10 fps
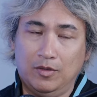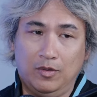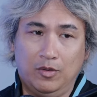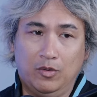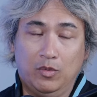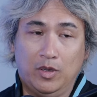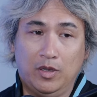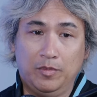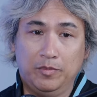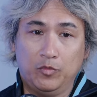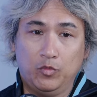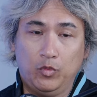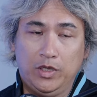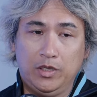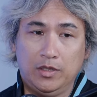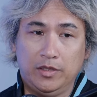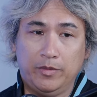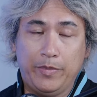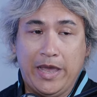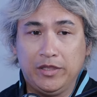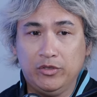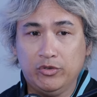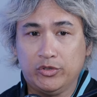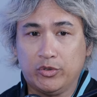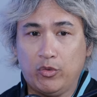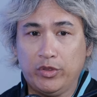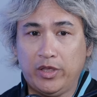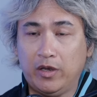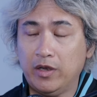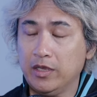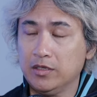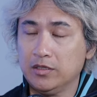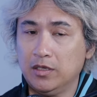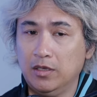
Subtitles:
The band used to go there as